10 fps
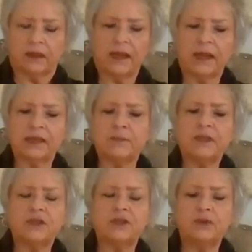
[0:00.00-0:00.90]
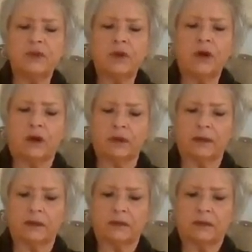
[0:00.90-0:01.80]
It has been too
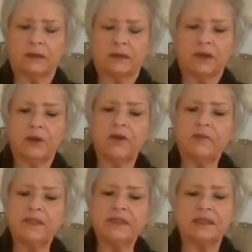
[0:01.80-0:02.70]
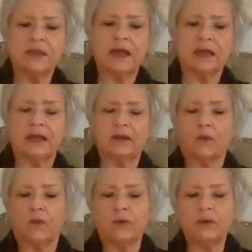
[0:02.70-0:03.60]
long you have been stuck in
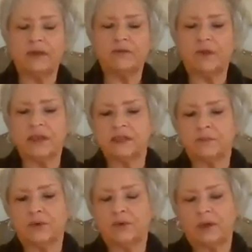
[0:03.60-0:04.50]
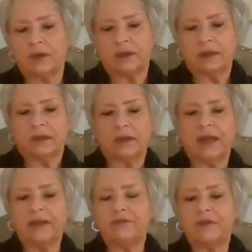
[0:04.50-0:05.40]
old, inflexible,
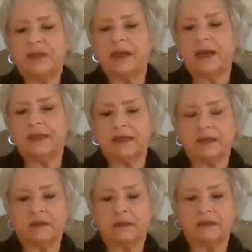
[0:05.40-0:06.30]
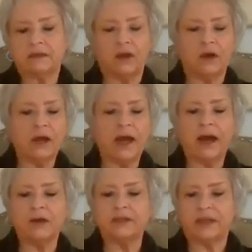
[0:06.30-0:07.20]
life denying, long
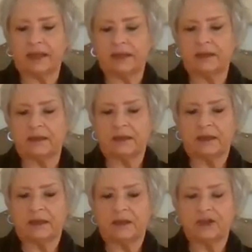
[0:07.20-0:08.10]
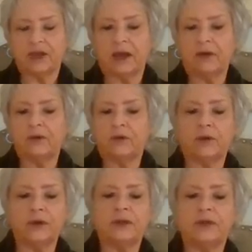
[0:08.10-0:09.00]
outdated
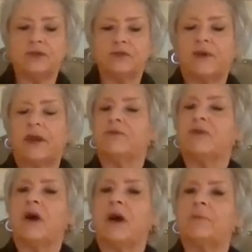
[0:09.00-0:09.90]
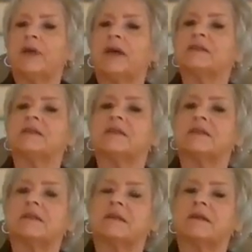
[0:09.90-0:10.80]
childhood survival
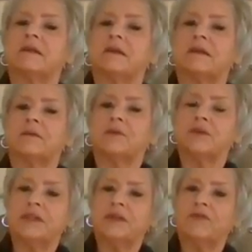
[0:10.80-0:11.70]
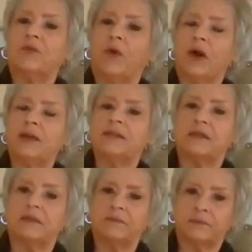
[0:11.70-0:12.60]
complexes. For Stephen
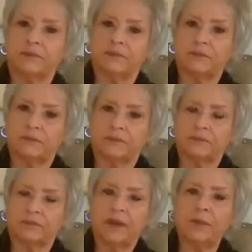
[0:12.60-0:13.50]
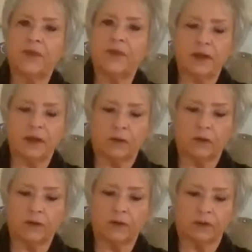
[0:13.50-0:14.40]
Watson, the empathetic
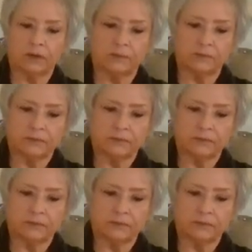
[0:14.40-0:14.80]
oracle.